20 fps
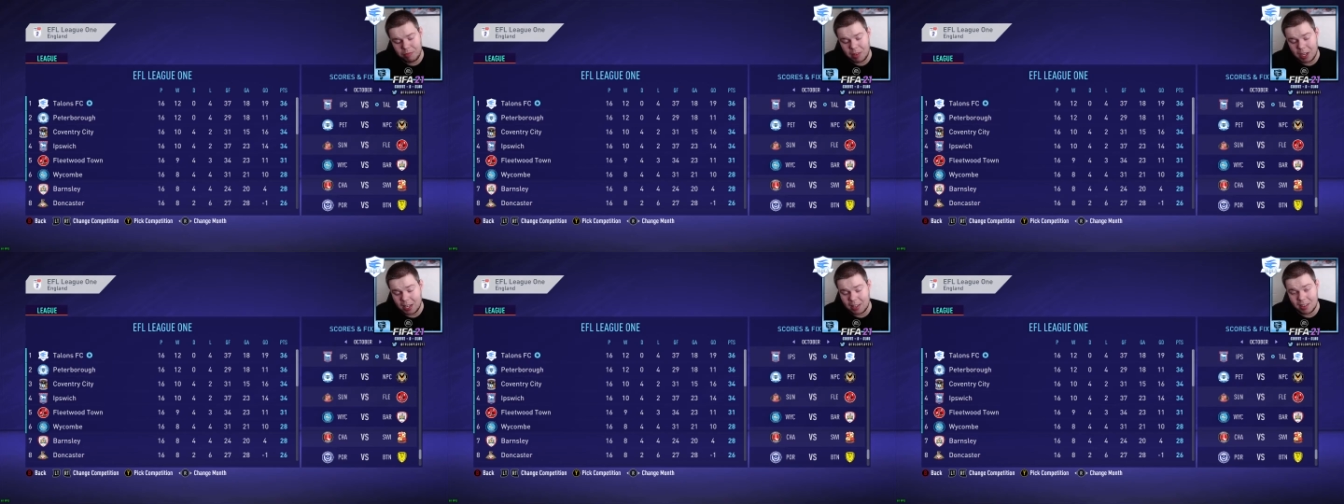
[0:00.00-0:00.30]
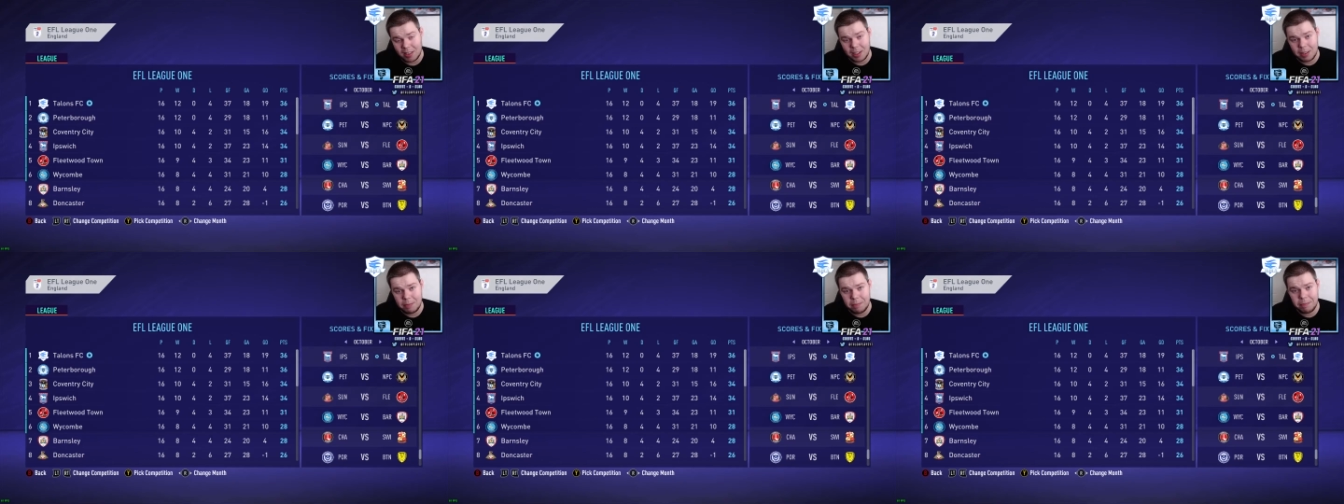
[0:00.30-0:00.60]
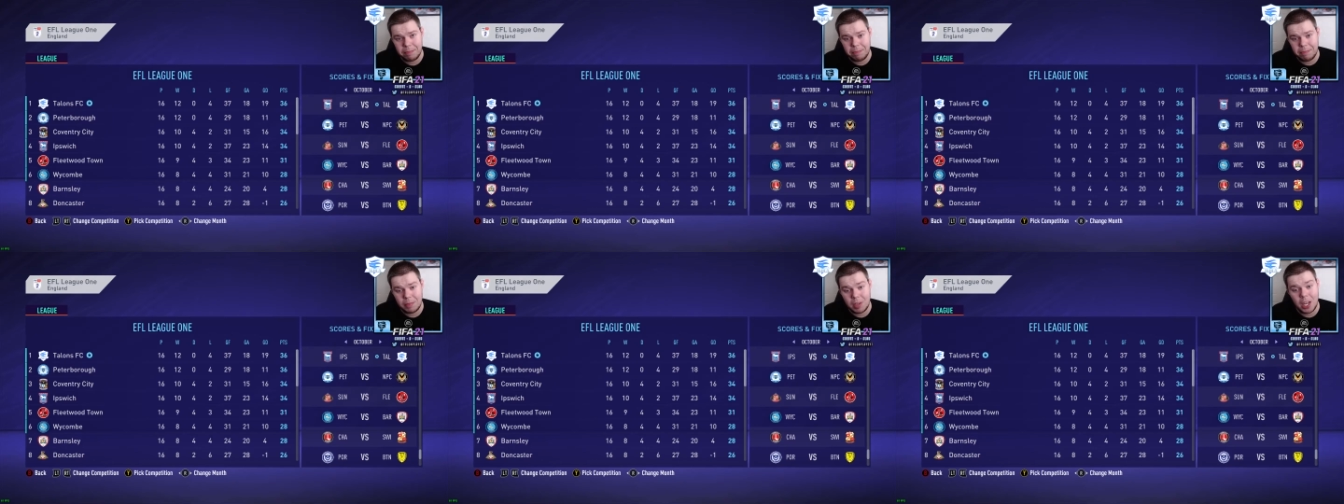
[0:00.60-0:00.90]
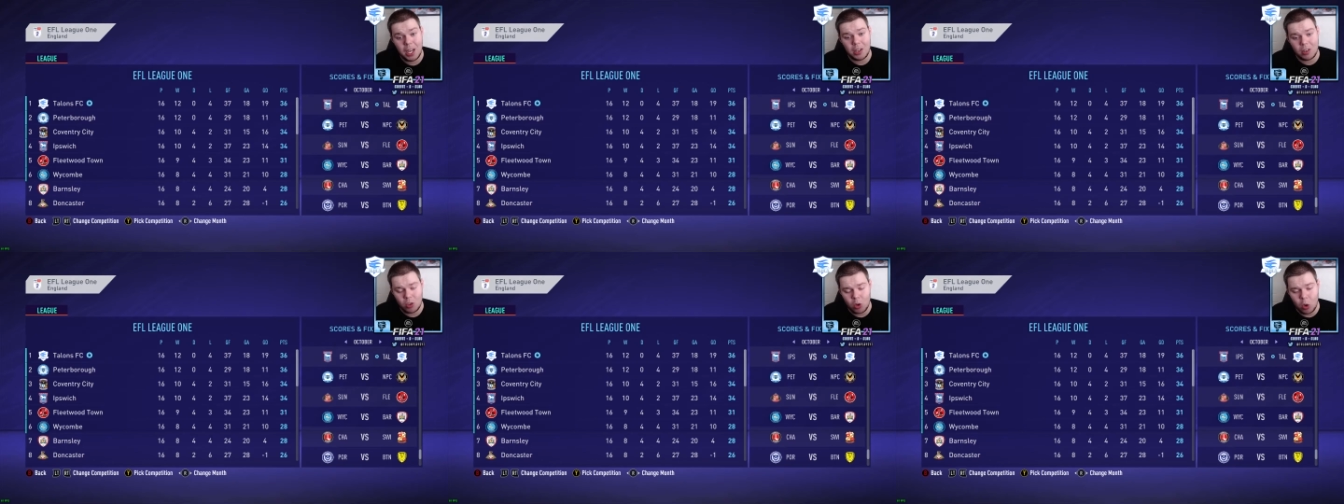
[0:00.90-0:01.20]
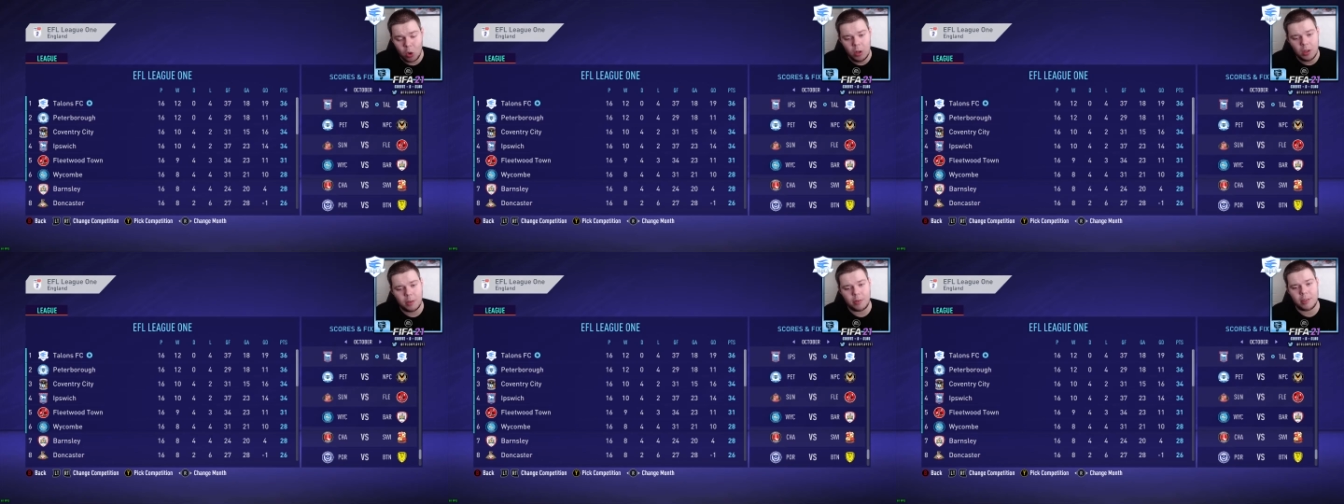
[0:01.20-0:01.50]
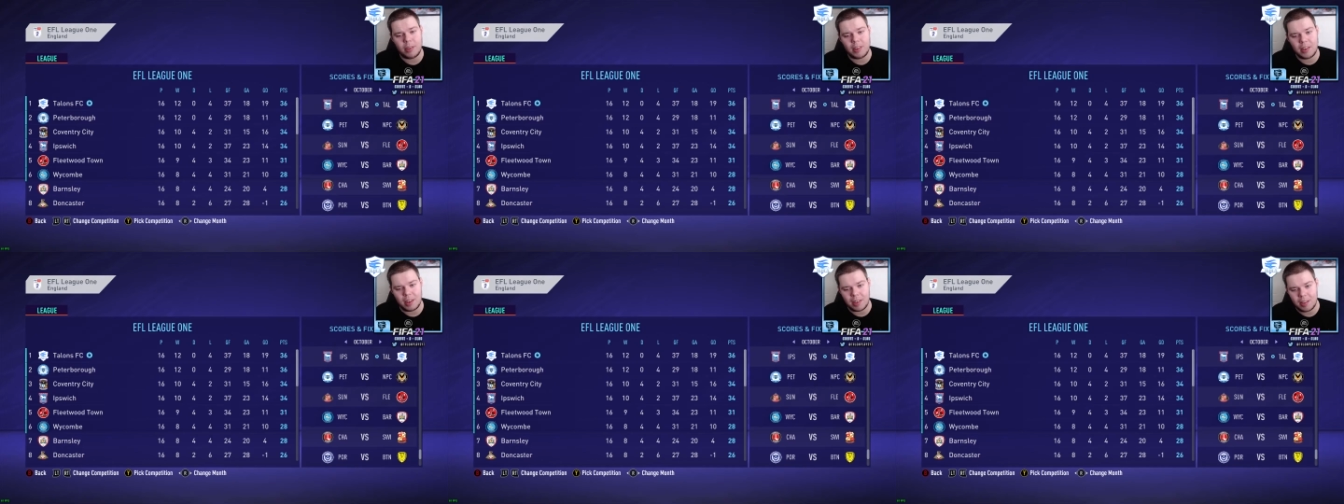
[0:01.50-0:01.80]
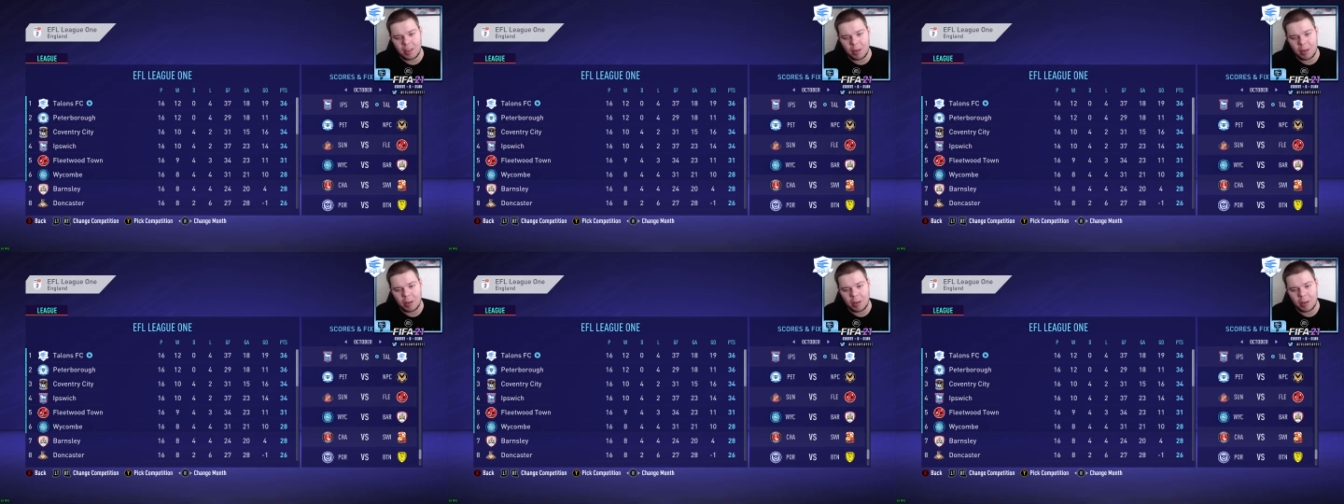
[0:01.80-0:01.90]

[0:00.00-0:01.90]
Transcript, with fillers: That's it. It's goal difference that